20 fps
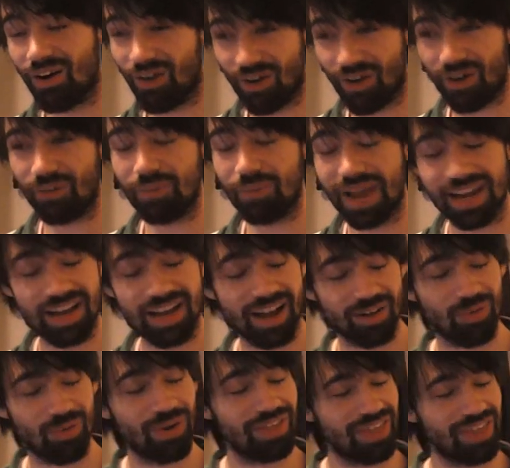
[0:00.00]
Oh, man.
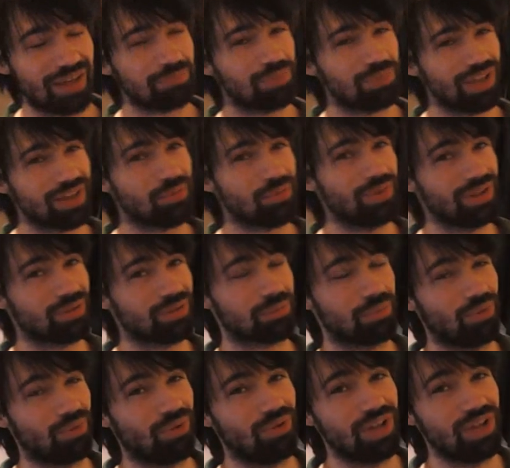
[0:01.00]
Not quite that Blake Wheeler
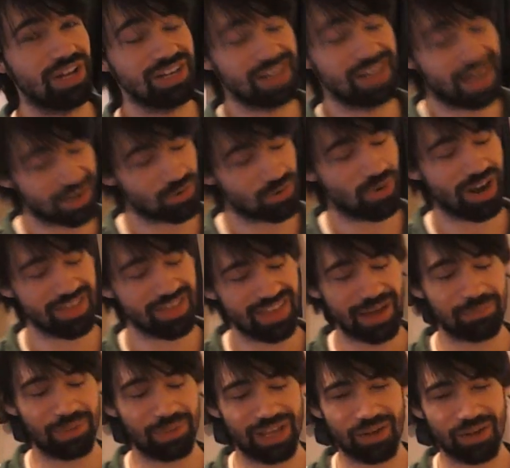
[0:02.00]
pull. Not quite
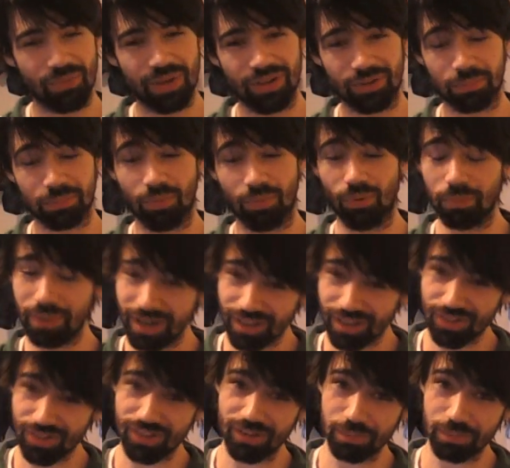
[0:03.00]
that Blake Wheeler pull. But
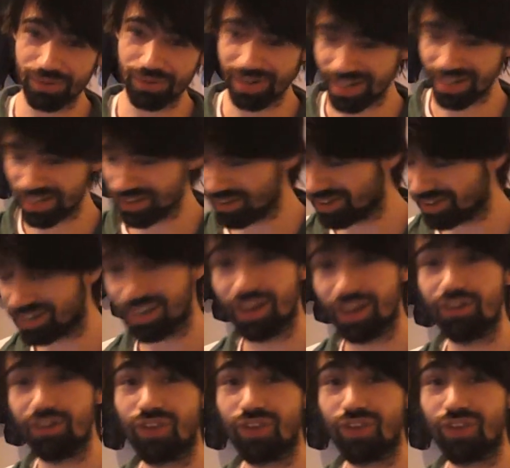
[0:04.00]
it's still pretty good.